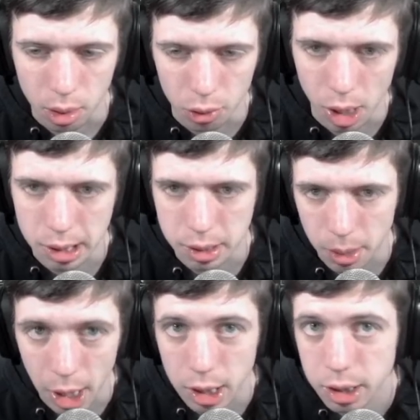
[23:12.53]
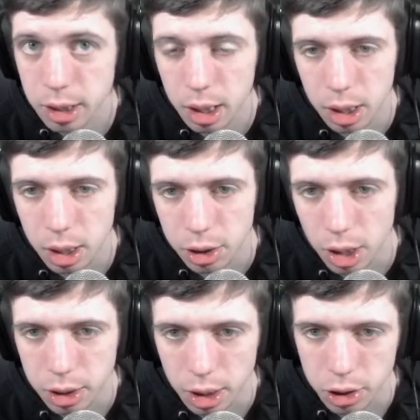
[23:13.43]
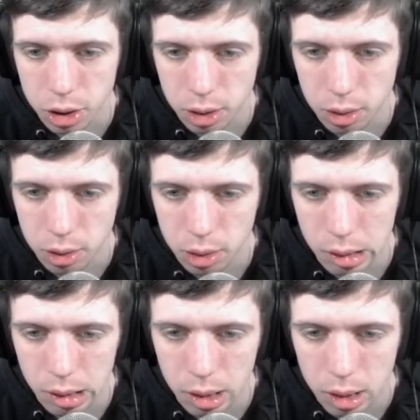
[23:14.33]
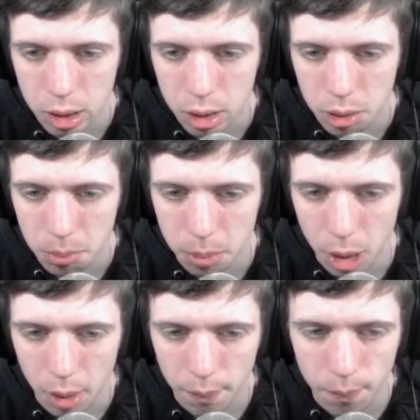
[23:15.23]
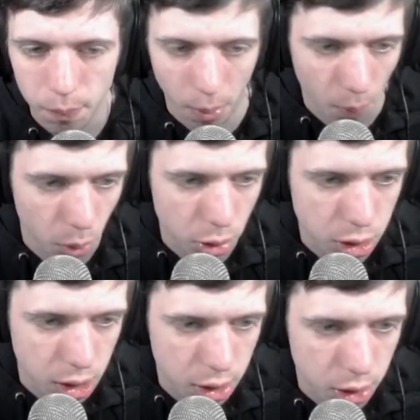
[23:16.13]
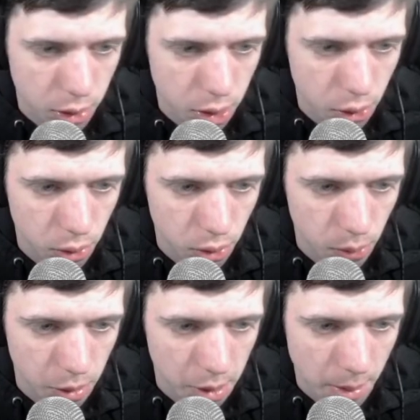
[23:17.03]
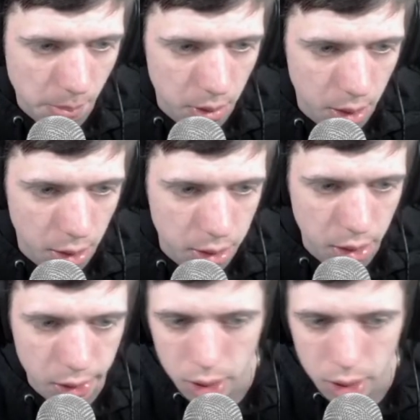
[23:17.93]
So that's the transition. But what you need to remember is